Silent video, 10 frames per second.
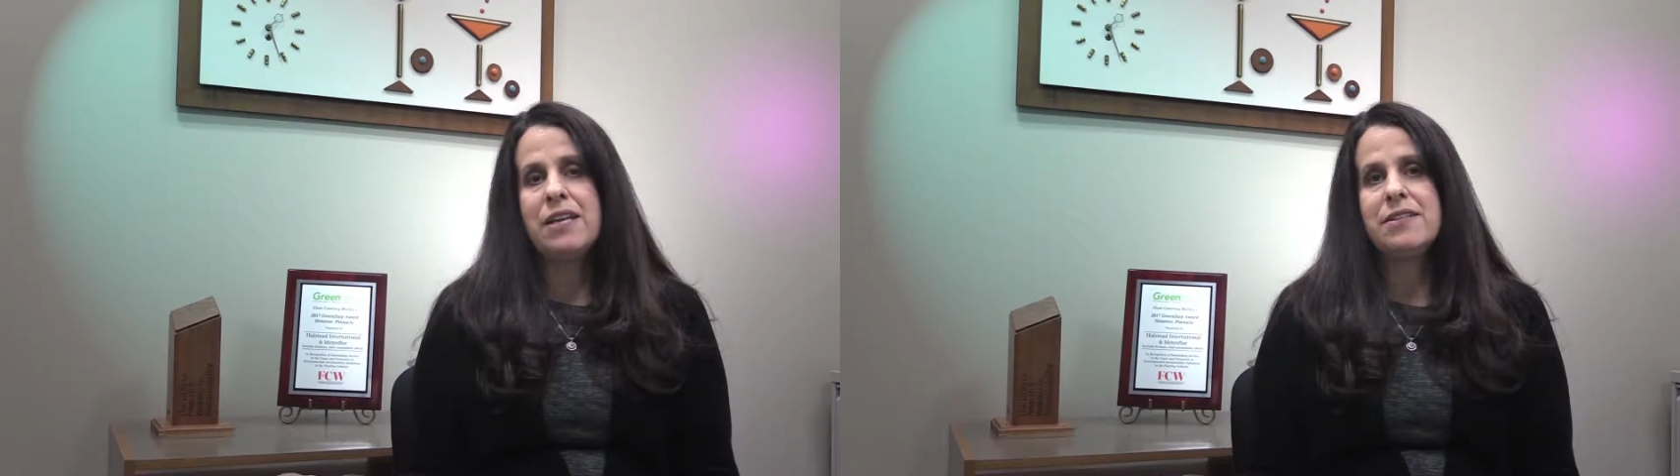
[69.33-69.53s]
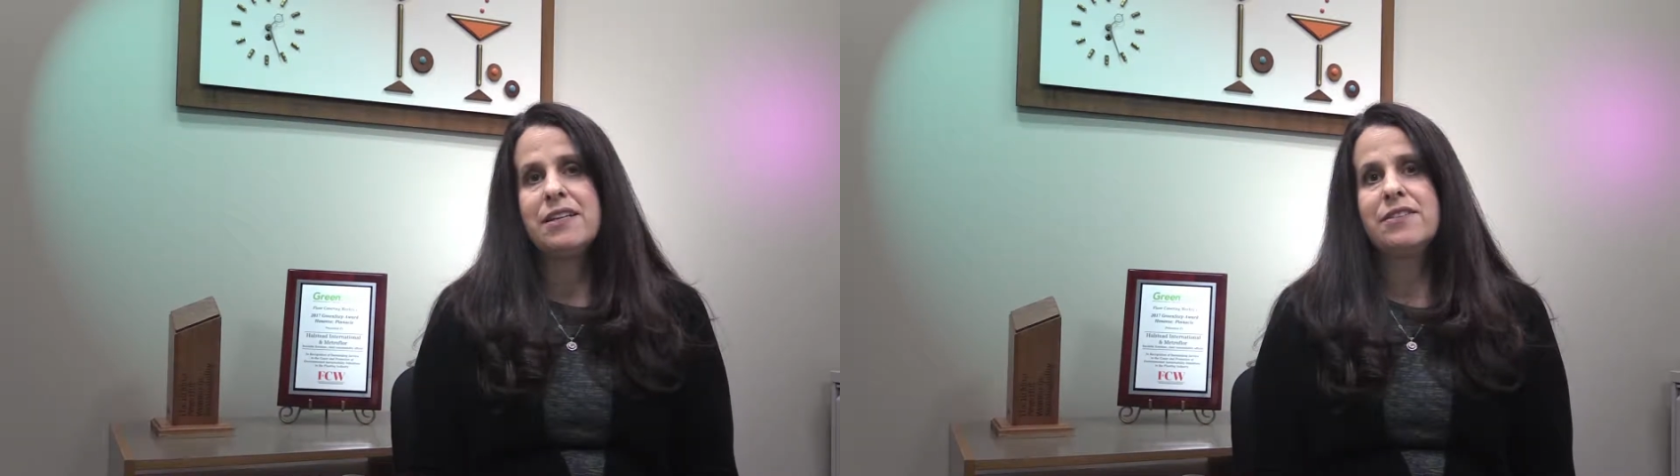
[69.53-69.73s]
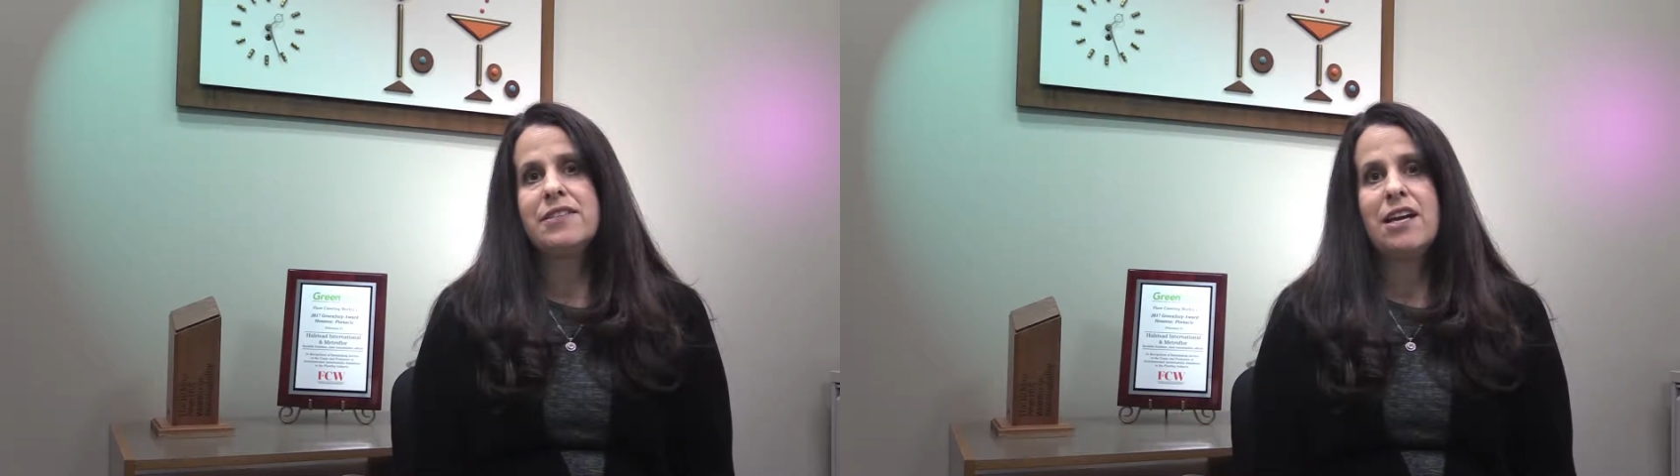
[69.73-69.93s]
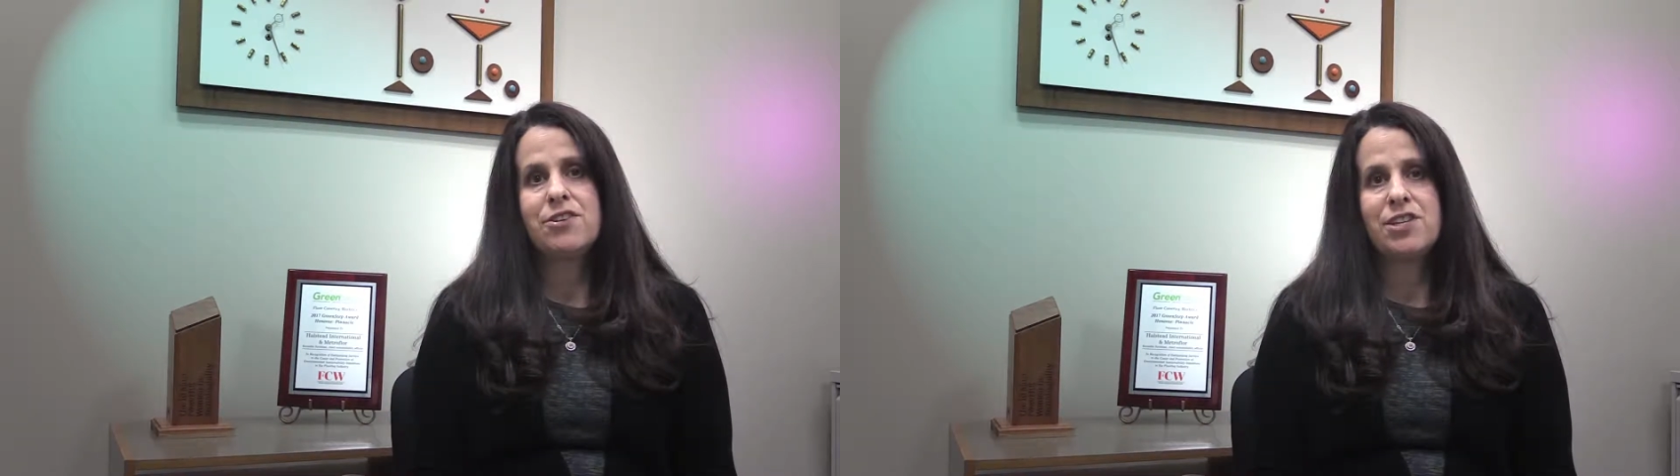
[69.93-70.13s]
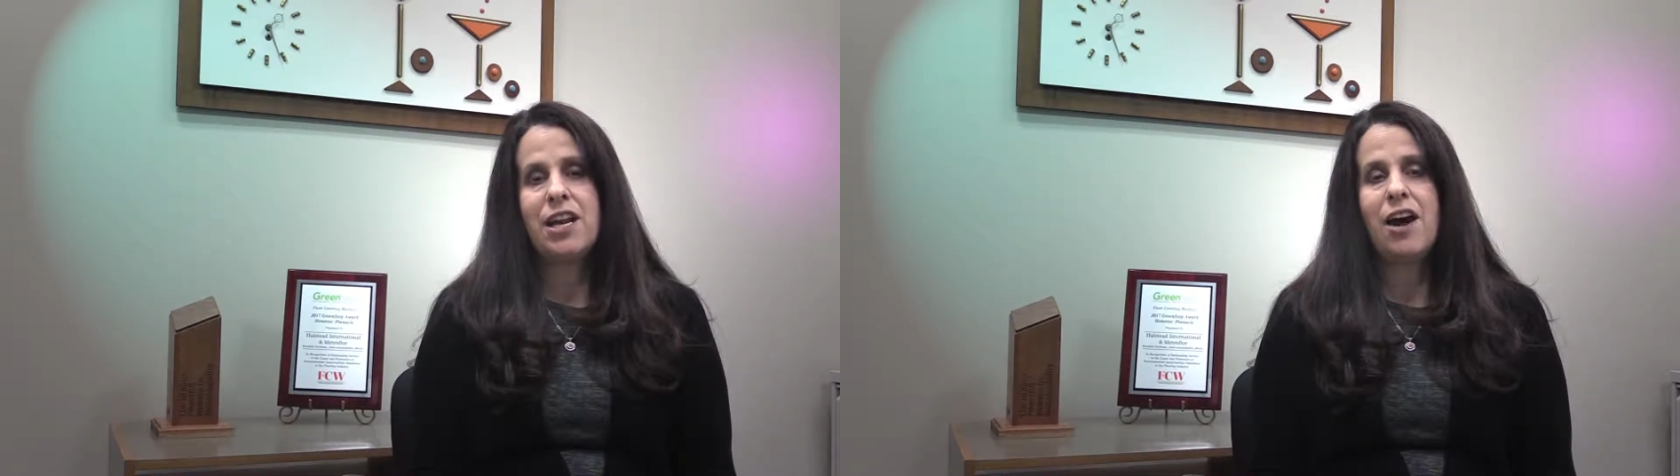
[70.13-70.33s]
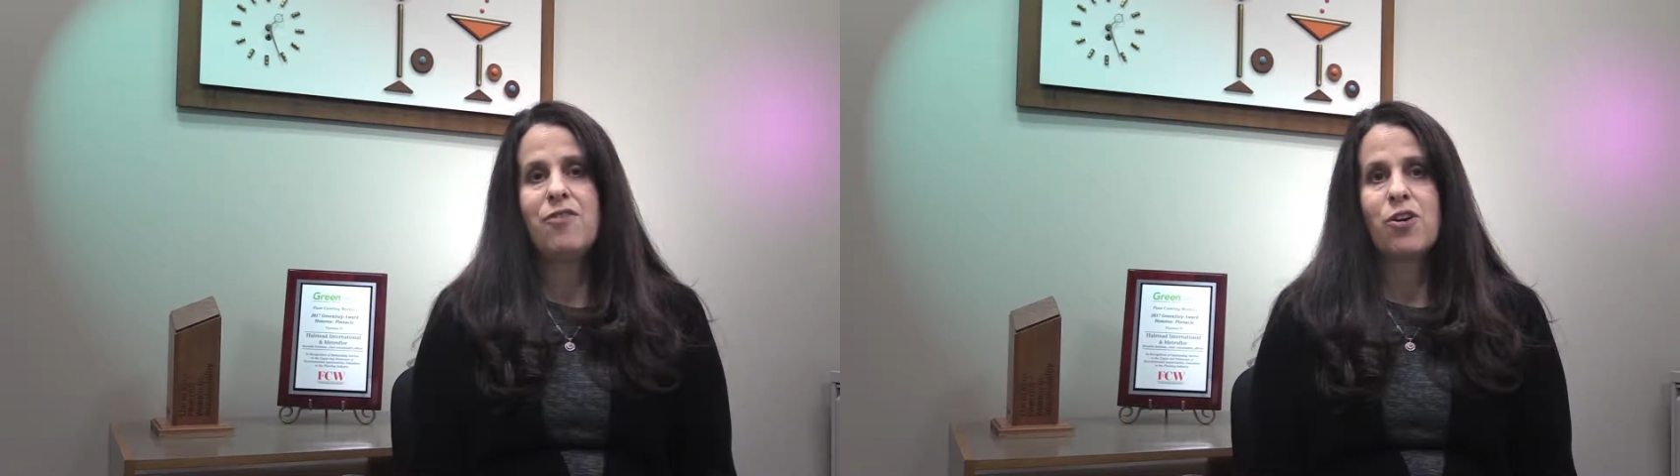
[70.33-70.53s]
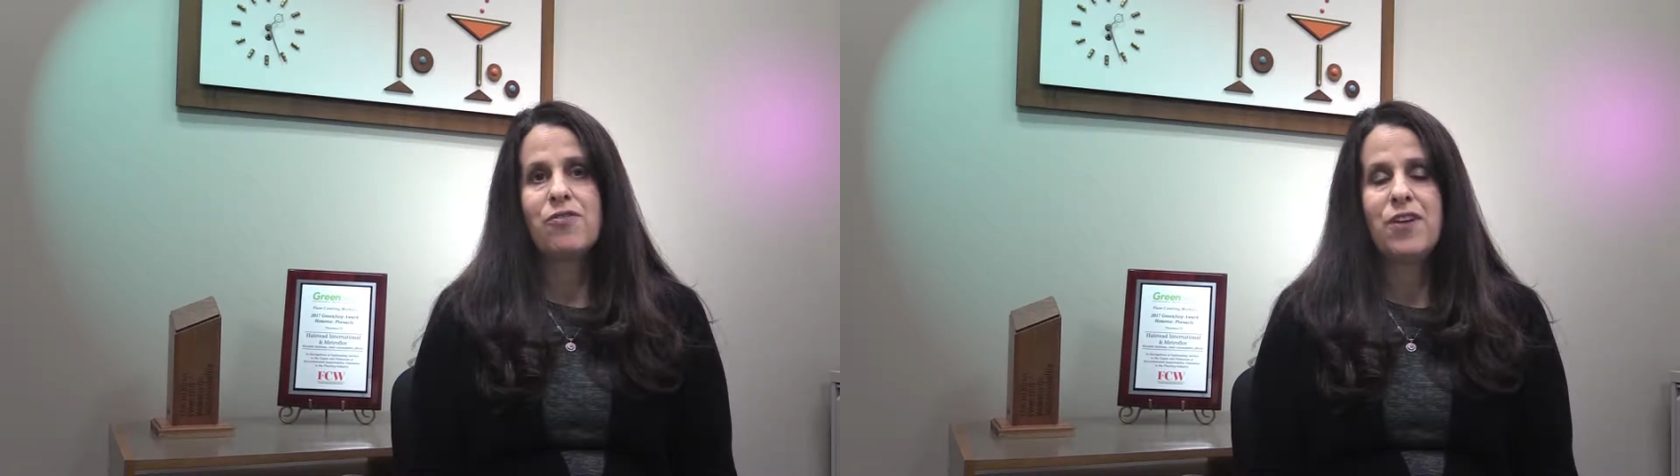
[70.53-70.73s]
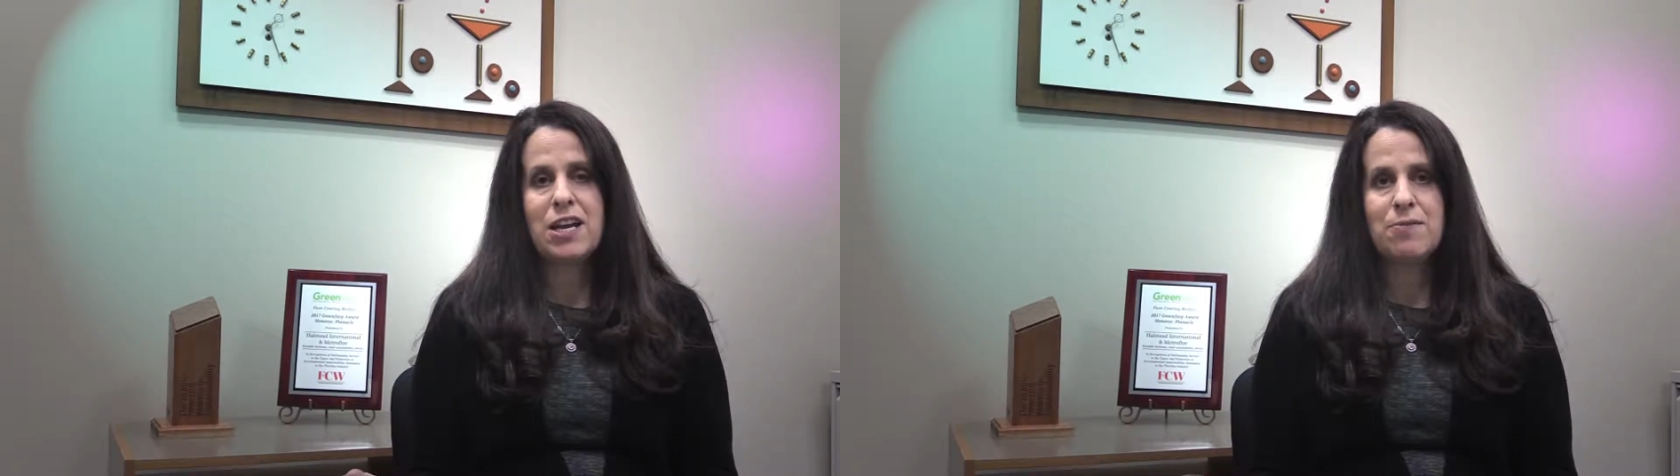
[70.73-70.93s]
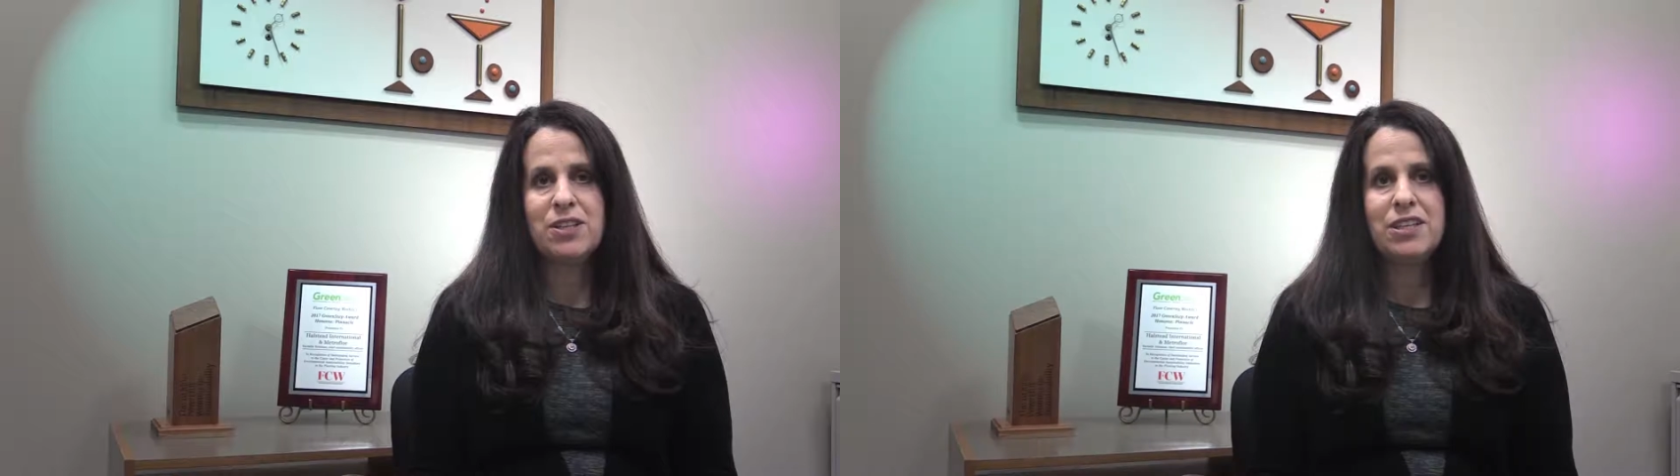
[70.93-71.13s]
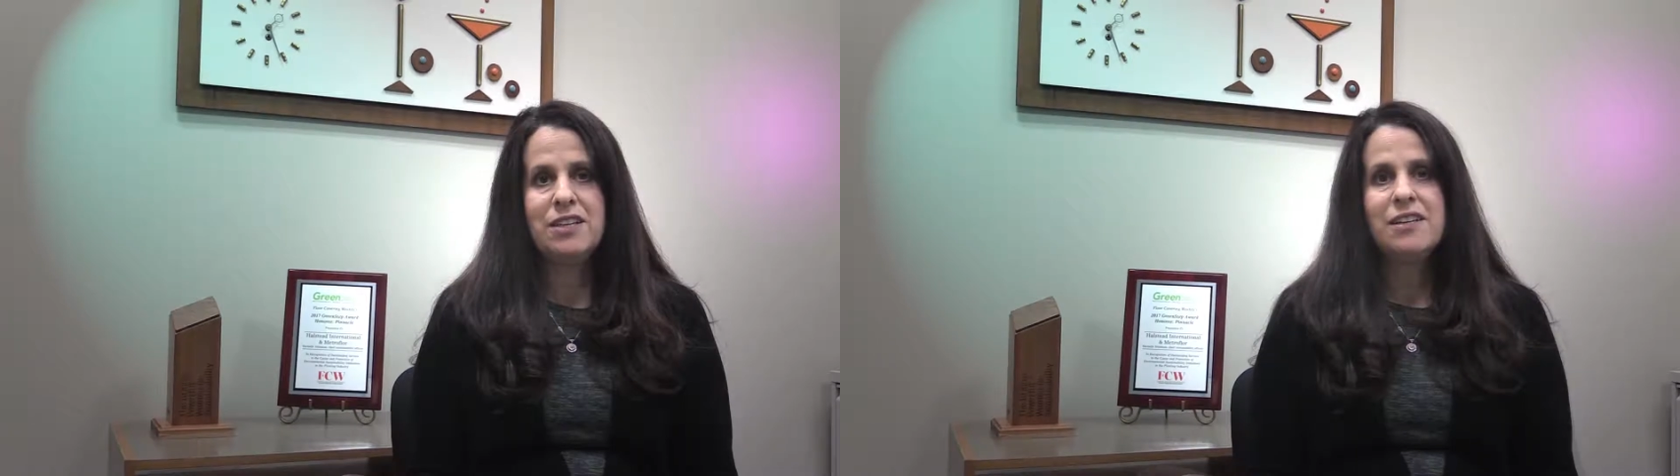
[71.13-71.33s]
as an extension of our
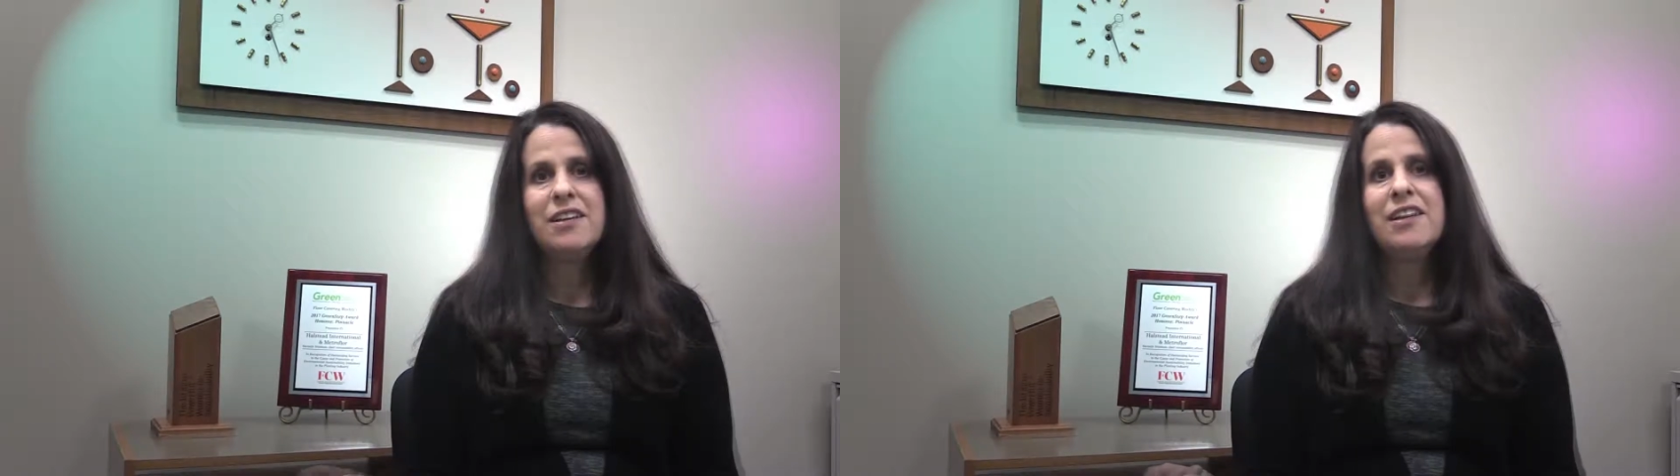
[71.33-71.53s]
family.